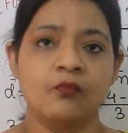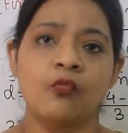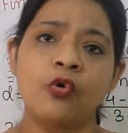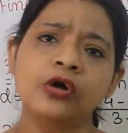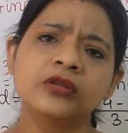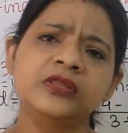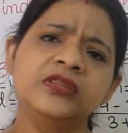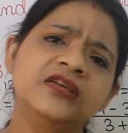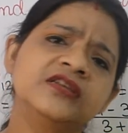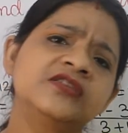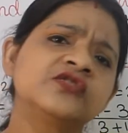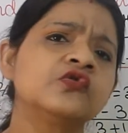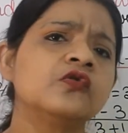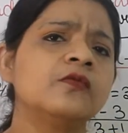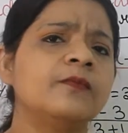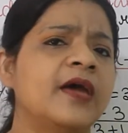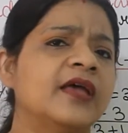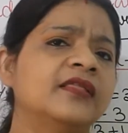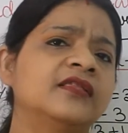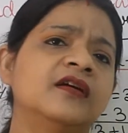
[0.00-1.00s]
Both these
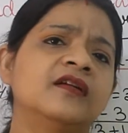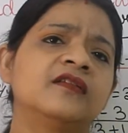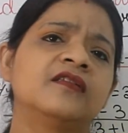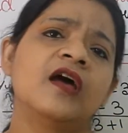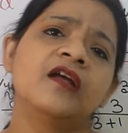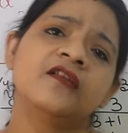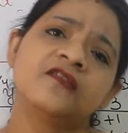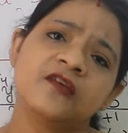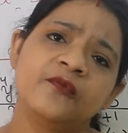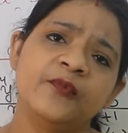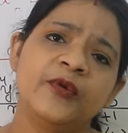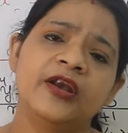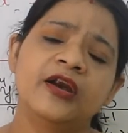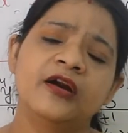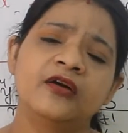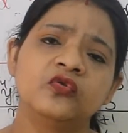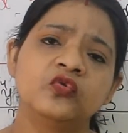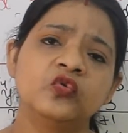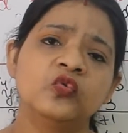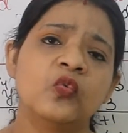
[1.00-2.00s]
two methods are
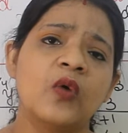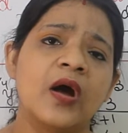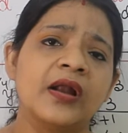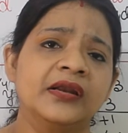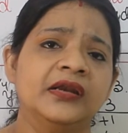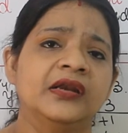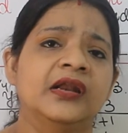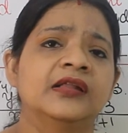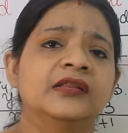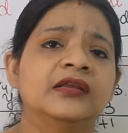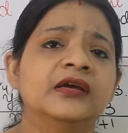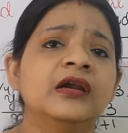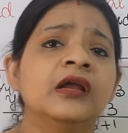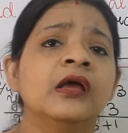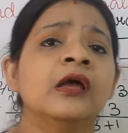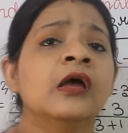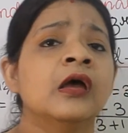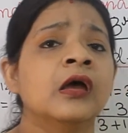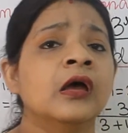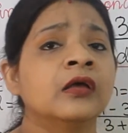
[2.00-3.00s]
similar to one another,
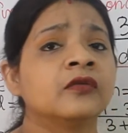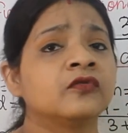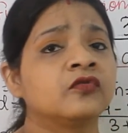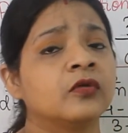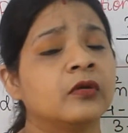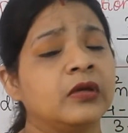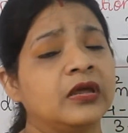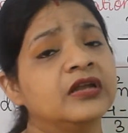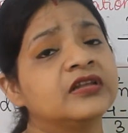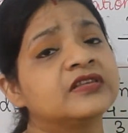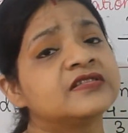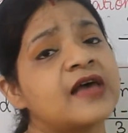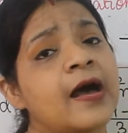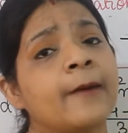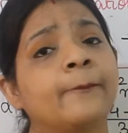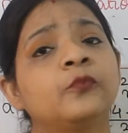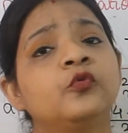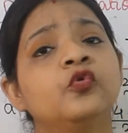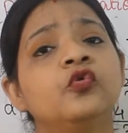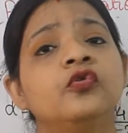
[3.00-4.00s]
so it's
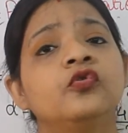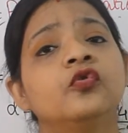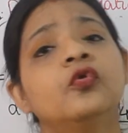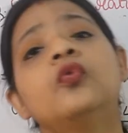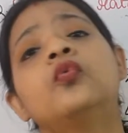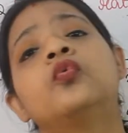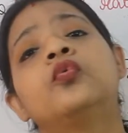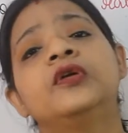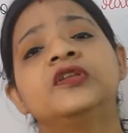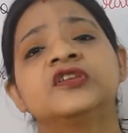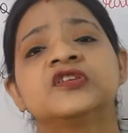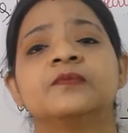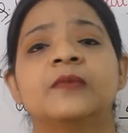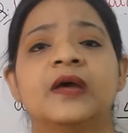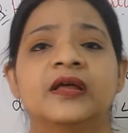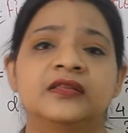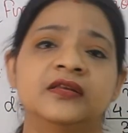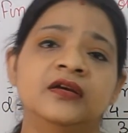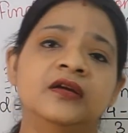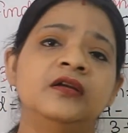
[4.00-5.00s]
up to you which
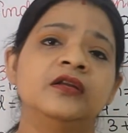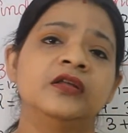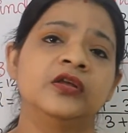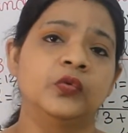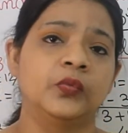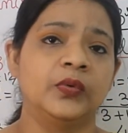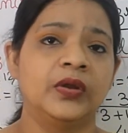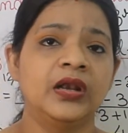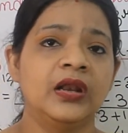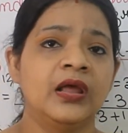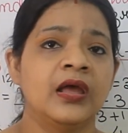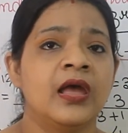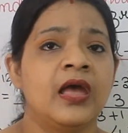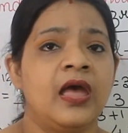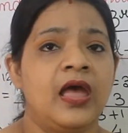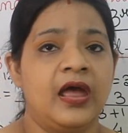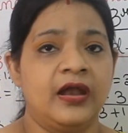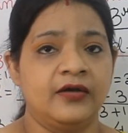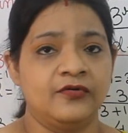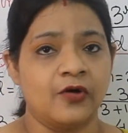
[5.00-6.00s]
method you will
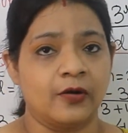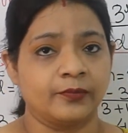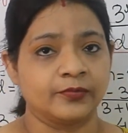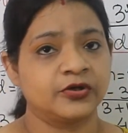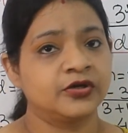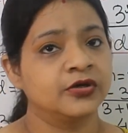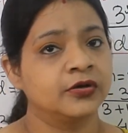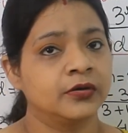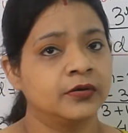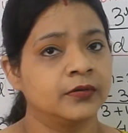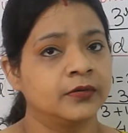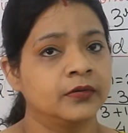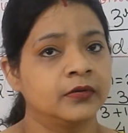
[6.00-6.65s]
adopt.